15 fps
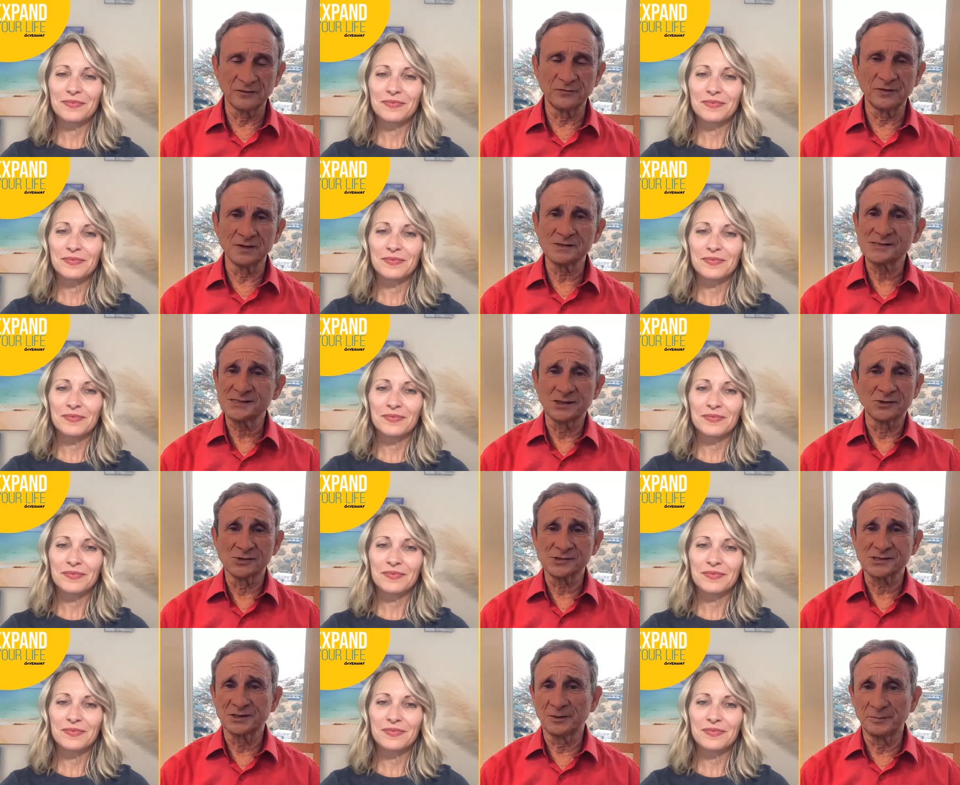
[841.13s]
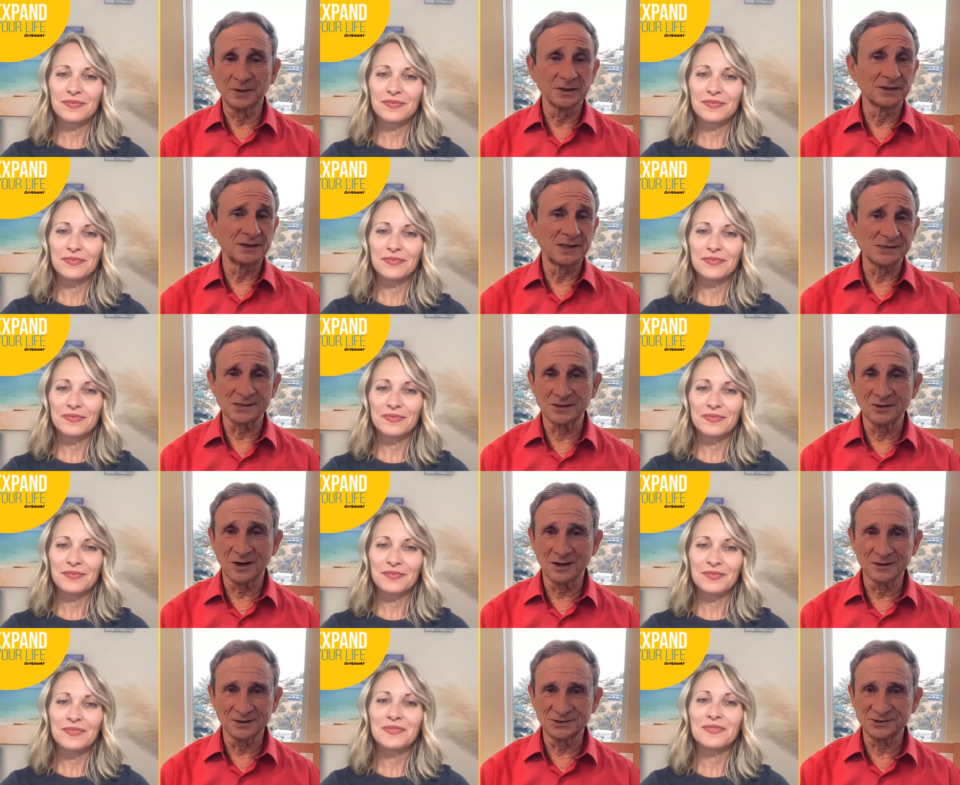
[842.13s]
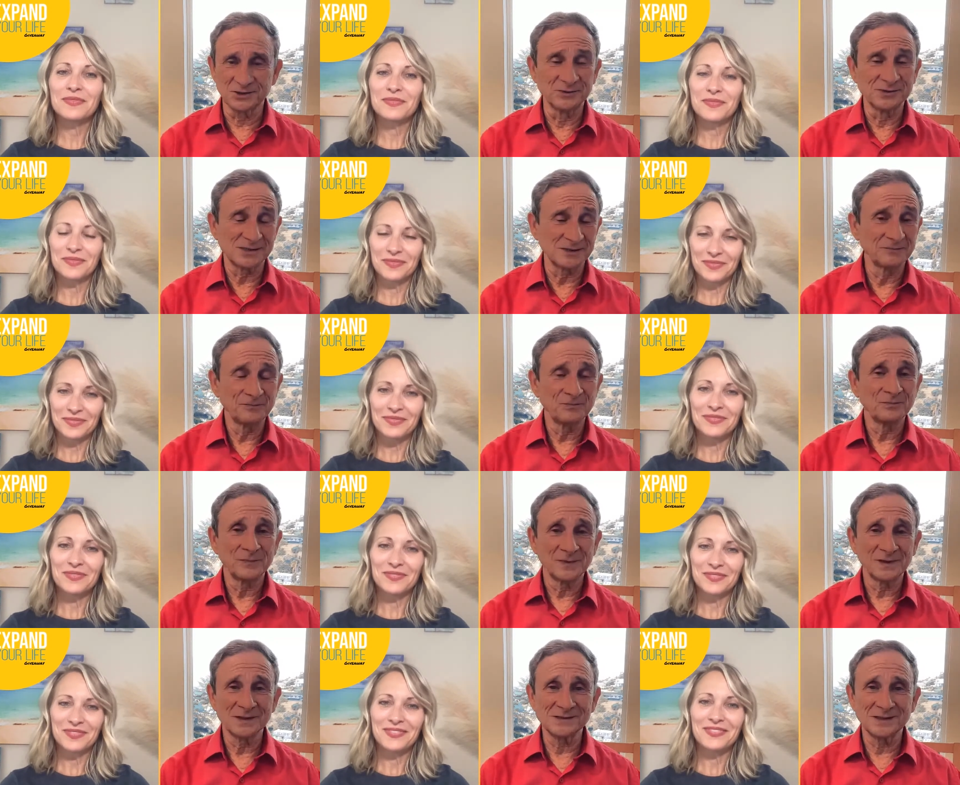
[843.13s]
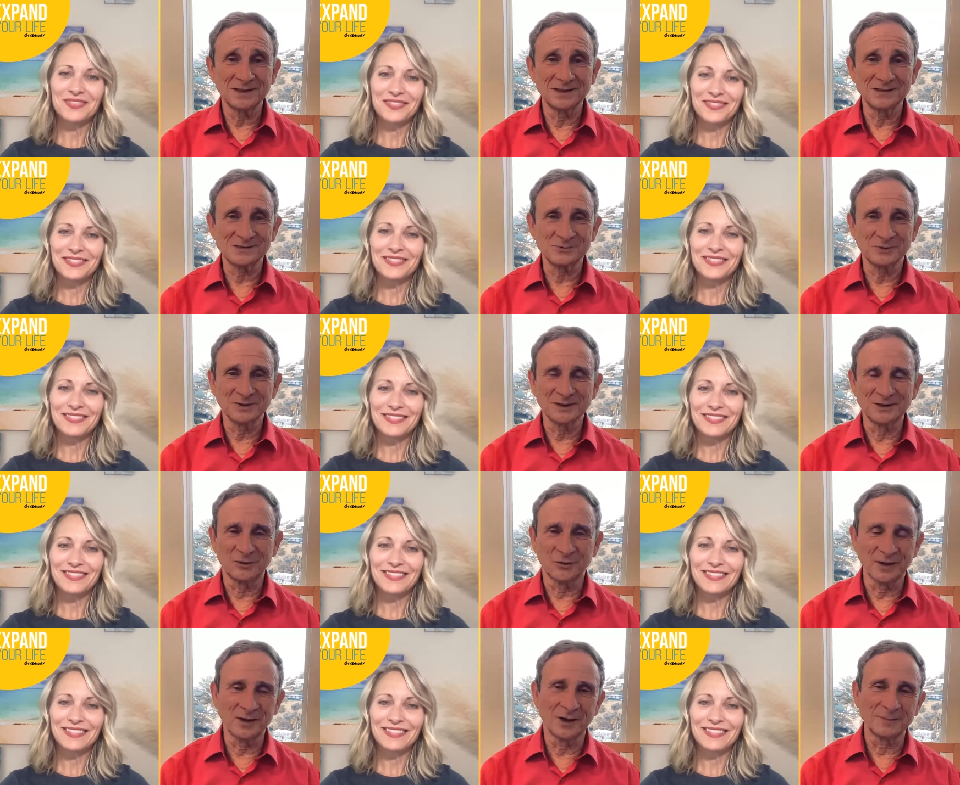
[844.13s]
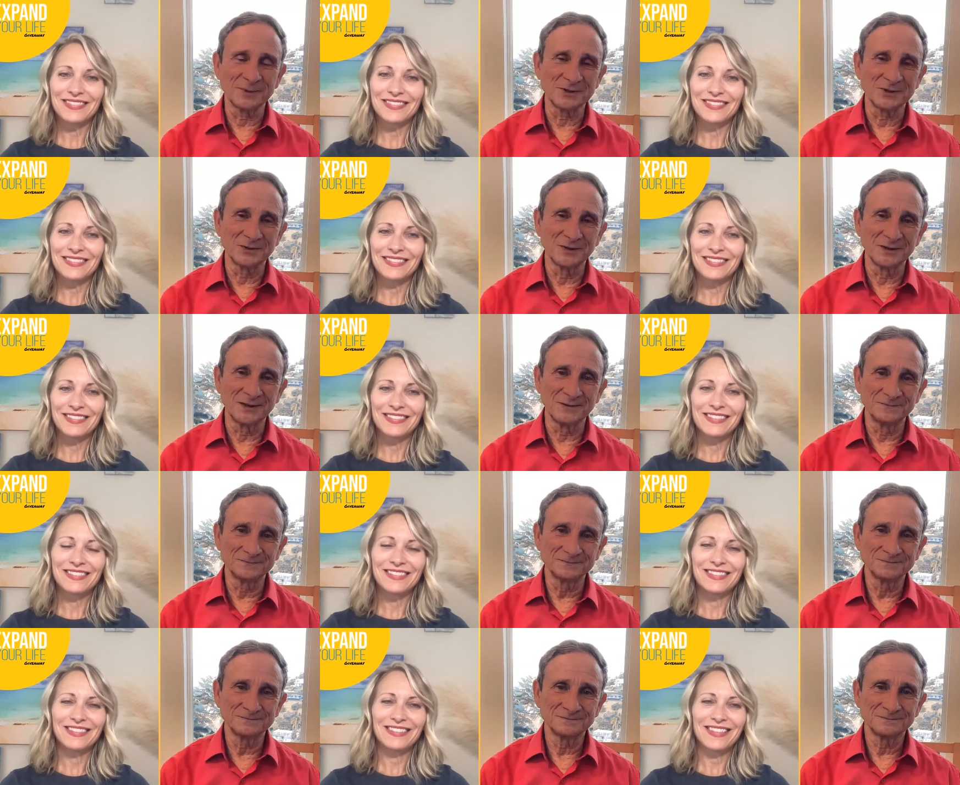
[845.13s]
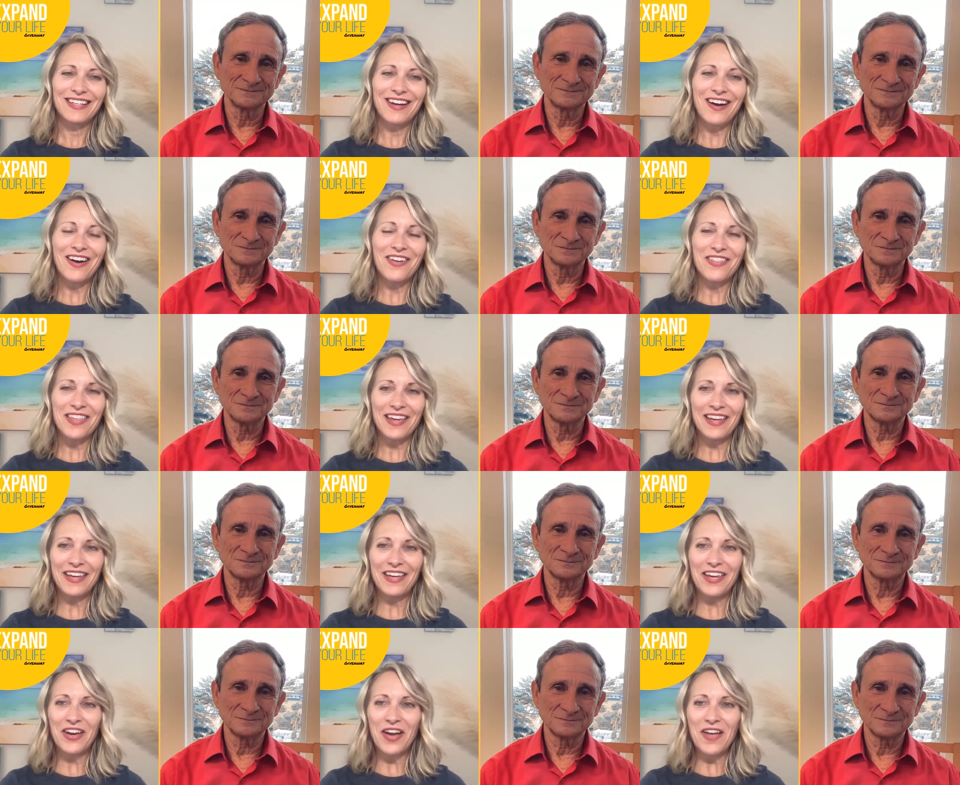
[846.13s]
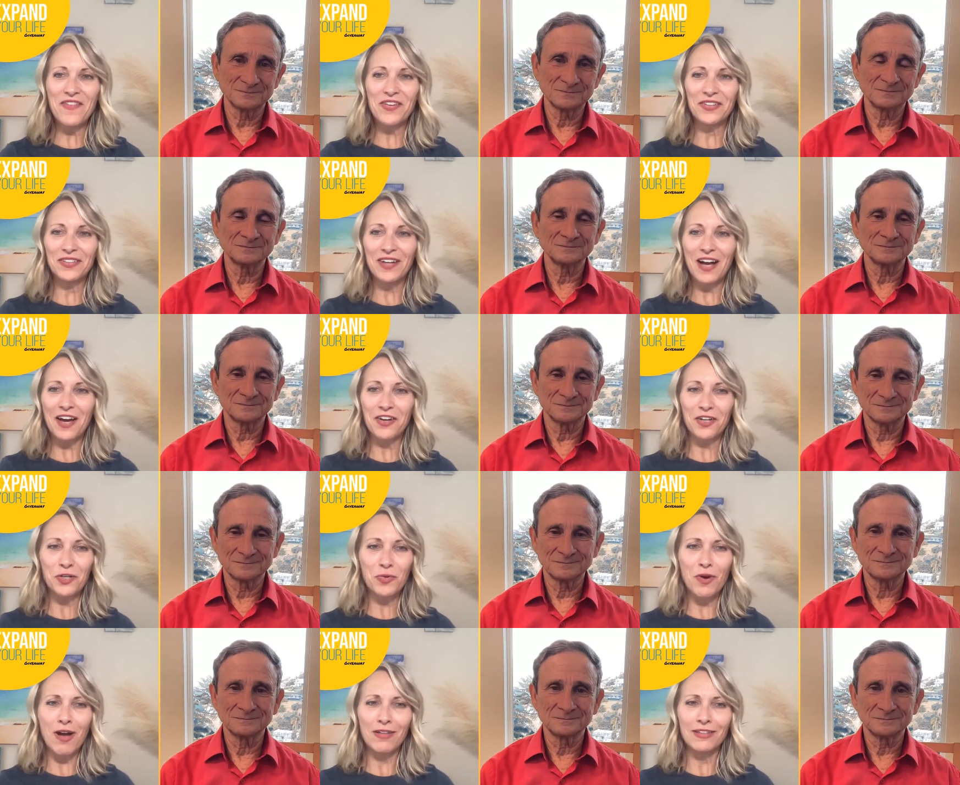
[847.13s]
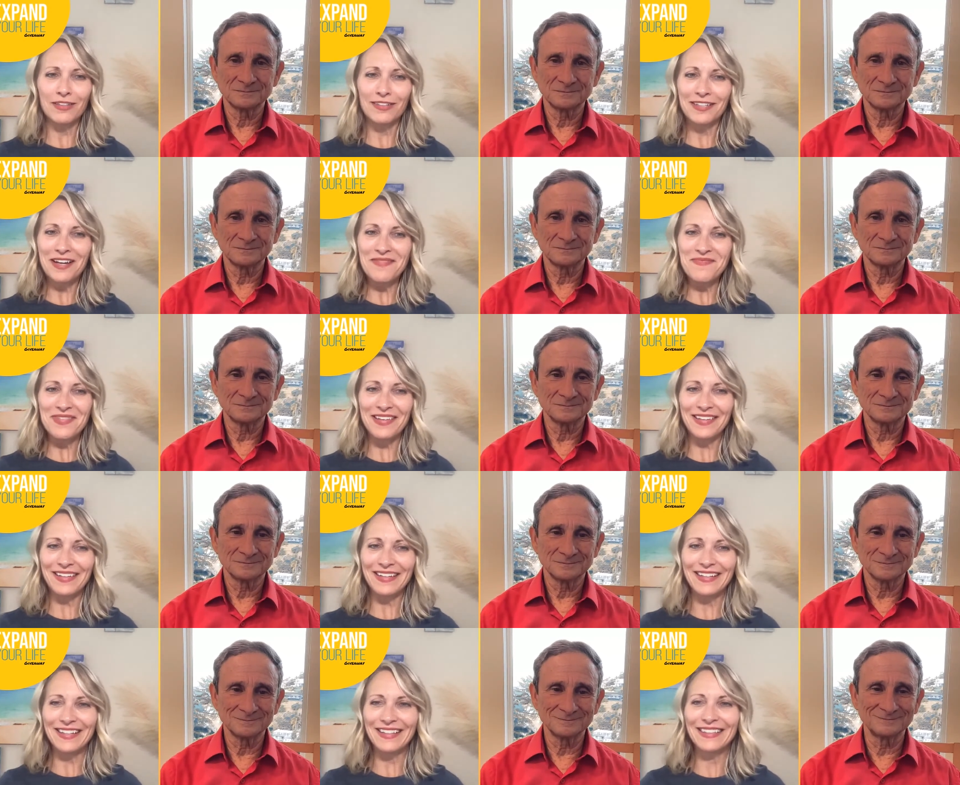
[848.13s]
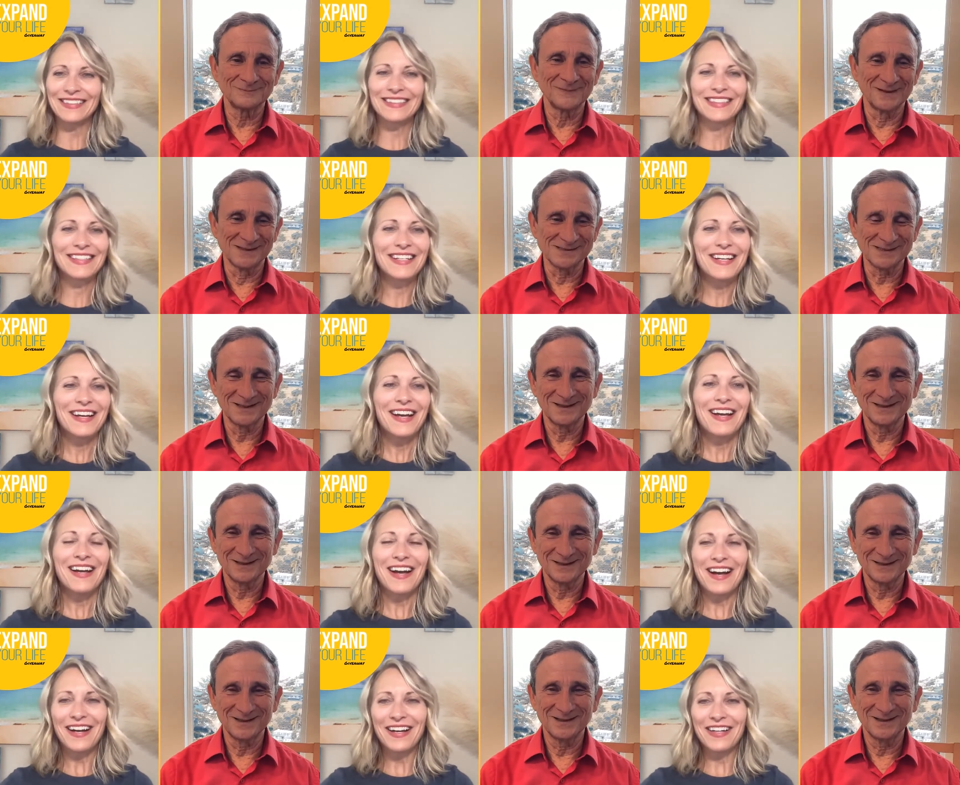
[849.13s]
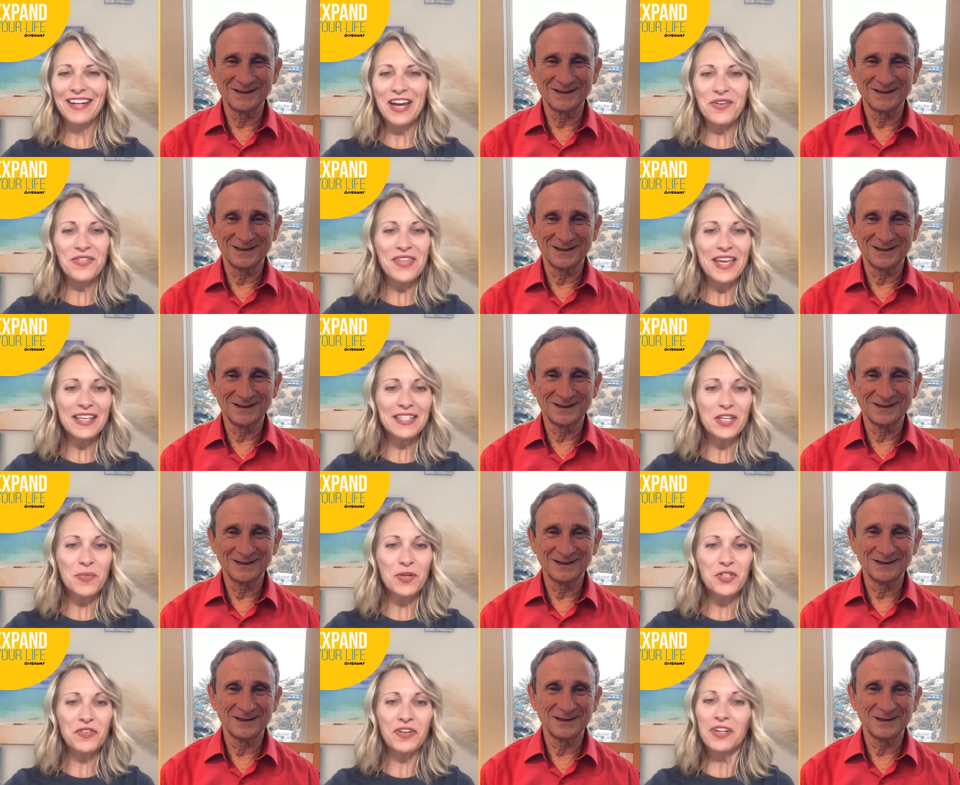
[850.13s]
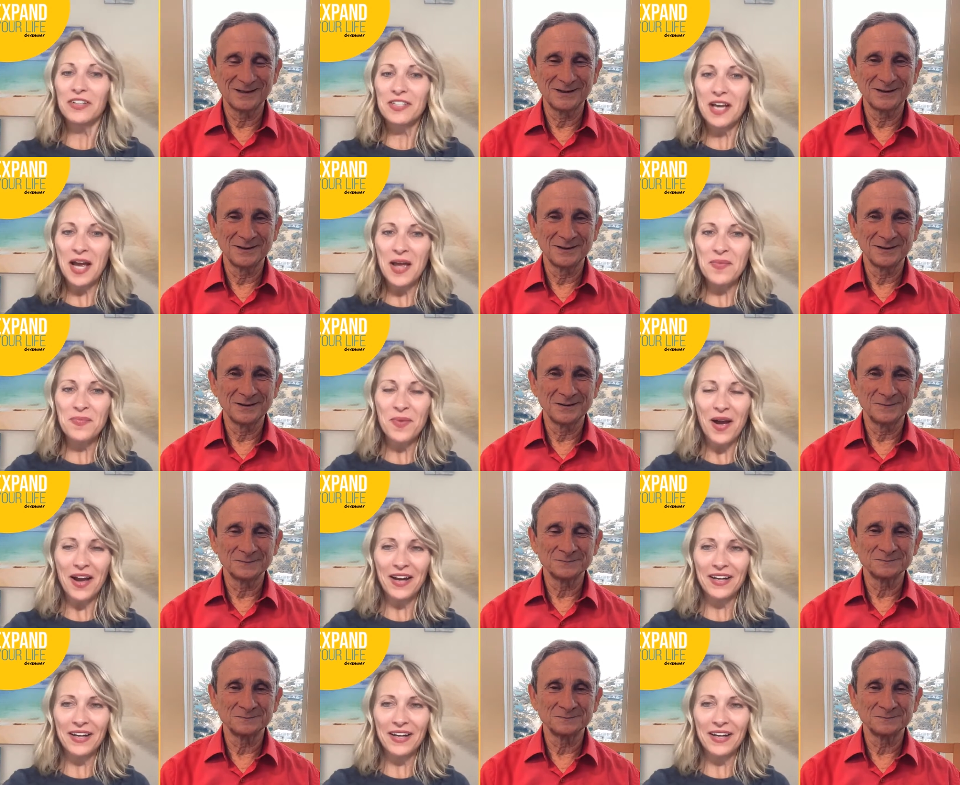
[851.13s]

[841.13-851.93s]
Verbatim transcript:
Speaker 1: of uh, skills and abilities and knowledge so it's it's really a great opportunity
Speaker 2: oh thank you i feel honored we're all in good company here all right well thanks so much for your time